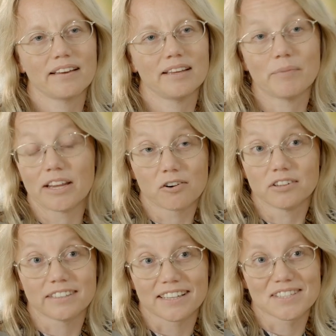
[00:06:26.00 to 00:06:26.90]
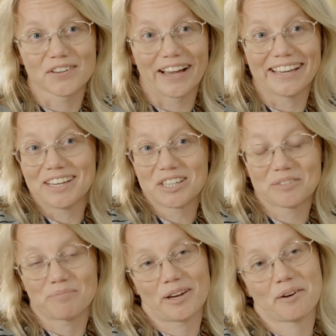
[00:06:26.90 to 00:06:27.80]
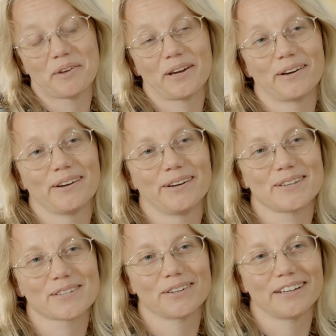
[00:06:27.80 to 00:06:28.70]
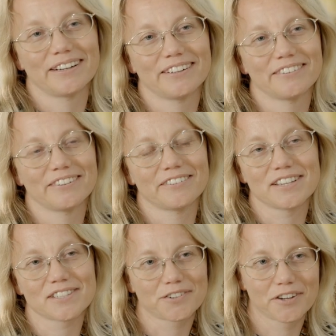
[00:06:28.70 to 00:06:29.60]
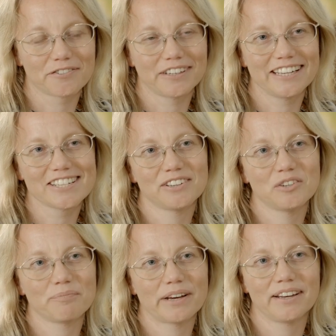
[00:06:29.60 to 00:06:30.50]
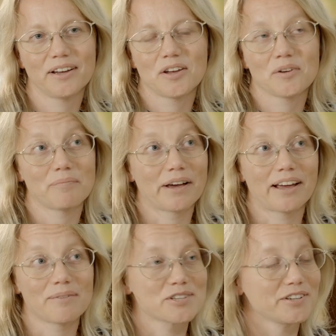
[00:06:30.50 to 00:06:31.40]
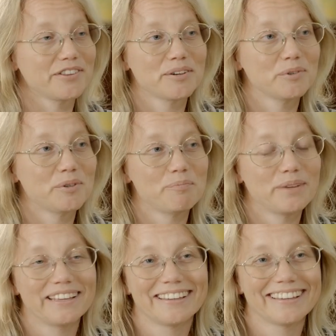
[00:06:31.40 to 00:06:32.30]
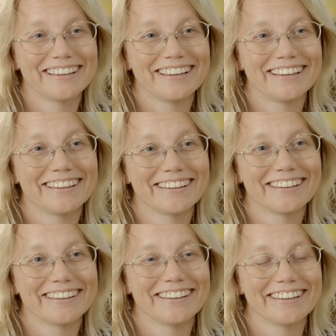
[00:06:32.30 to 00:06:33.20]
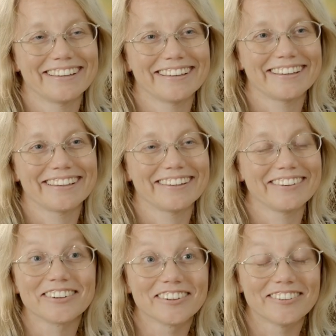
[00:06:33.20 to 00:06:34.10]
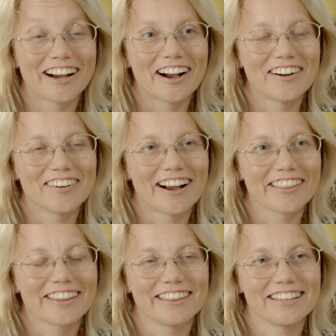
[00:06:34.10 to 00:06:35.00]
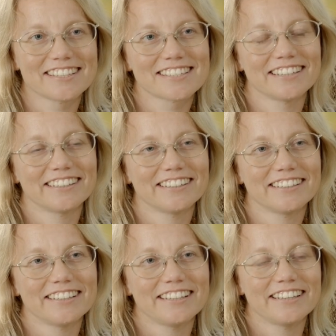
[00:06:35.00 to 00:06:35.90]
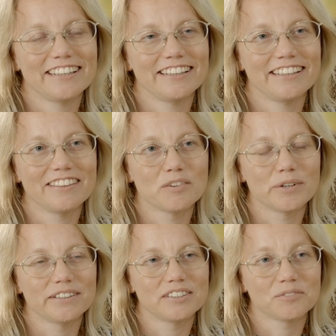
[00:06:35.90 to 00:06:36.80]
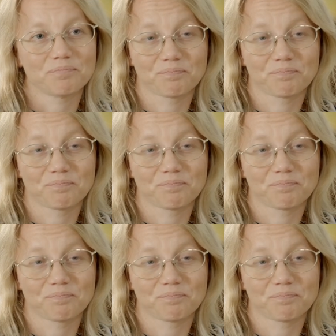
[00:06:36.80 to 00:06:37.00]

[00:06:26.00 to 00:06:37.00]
in many contexts. So I ended up becoming a, a scholar of, of, history of religion, but but I'm sure there would be uh, a lot of uh, other things uh, in the world